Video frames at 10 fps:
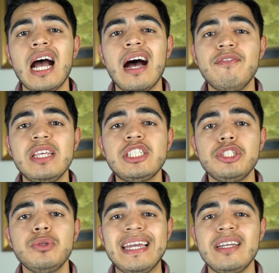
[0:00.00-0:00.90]
of this
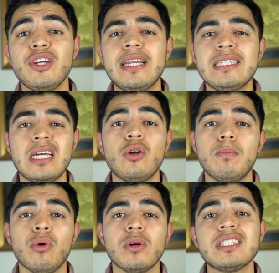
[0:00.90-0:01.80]
new integrated dental
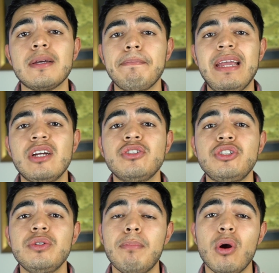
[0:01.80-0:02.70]
boards compared
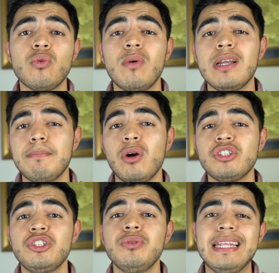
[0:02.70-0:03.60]
to the part one and
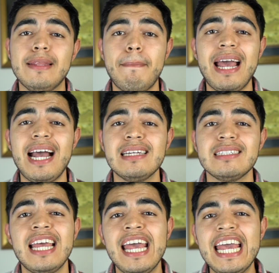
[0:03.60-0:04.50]
part two in the
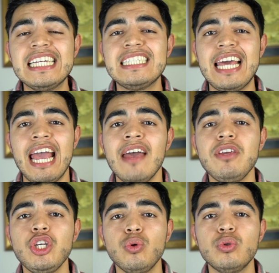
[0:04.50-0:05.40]
past is the
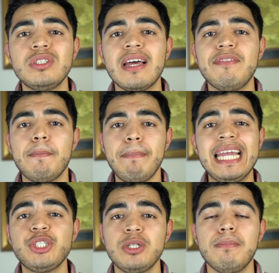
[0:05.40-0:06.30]
heavy use of the
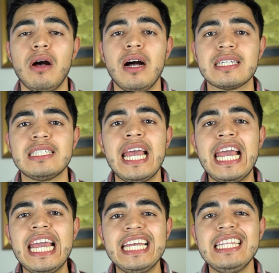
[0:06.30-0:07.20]
patient box
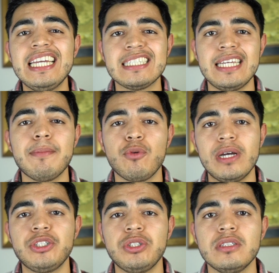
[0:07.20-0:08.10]
in the exam
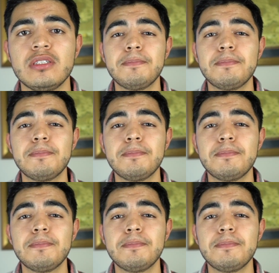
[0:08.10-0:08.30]
questions,